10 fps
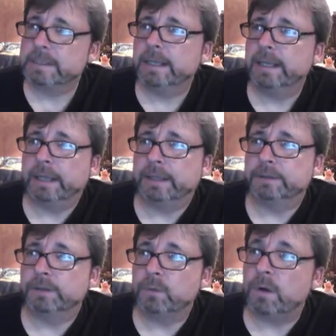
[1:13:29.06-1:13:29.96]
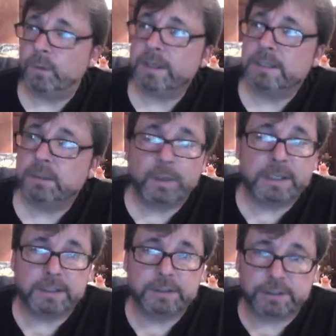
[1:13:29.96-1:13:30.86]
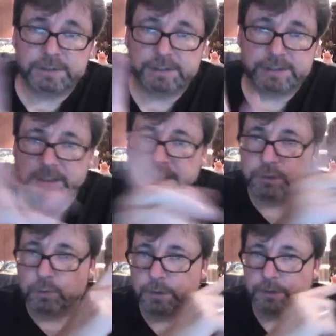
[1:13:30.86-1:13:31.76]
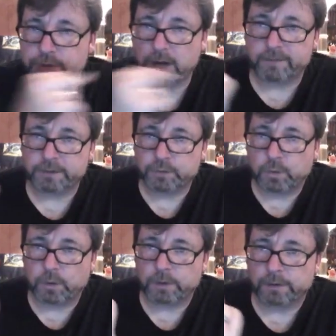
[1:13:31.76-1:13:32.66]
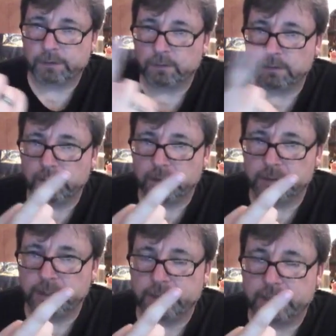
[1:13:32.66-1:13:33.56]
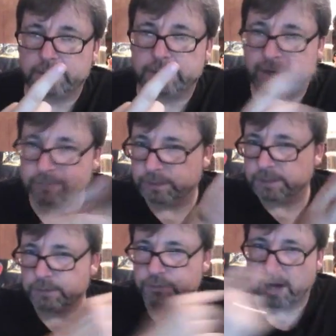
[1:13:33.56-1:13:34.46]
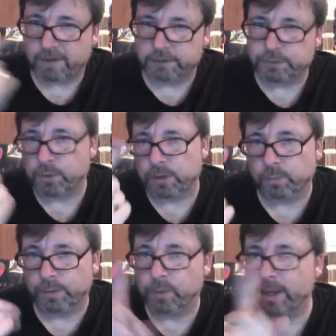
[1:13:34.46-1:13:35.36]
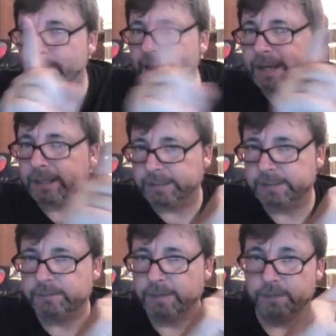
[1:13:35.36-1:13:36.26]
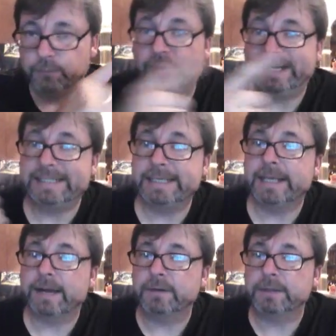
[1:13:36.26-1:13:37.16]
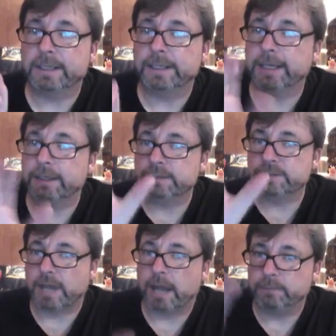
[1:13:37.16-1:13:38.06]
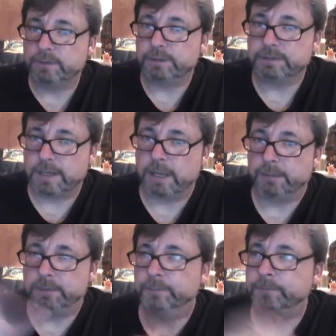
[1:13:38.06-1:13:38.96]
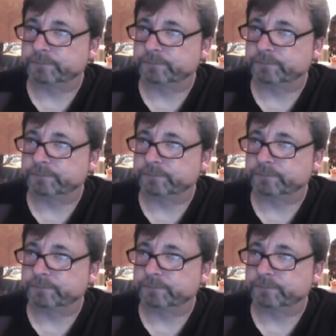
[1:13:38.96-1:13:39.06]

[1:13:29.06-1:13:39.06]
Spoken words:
And what we did just the CD tour, the driving tour, and then after we did the driving tour, we went back and redid everything again and stopped and took time and